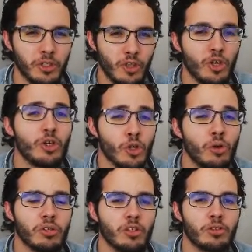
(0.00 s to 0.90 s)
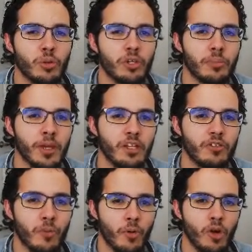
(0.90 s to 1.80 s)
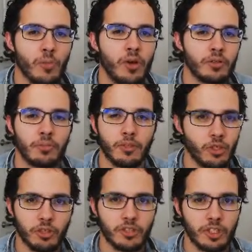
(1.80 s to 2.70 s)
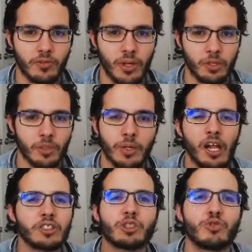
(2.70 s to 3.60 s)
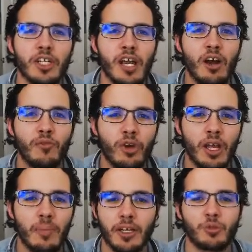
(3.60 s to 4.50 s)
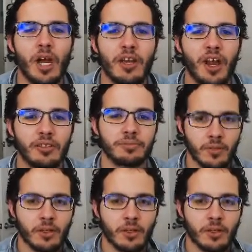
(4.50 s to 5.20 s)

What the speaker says: You could go to the Twitter page for Pokemon. I mean, you can see it right there, but I'll just read it out for you because why not?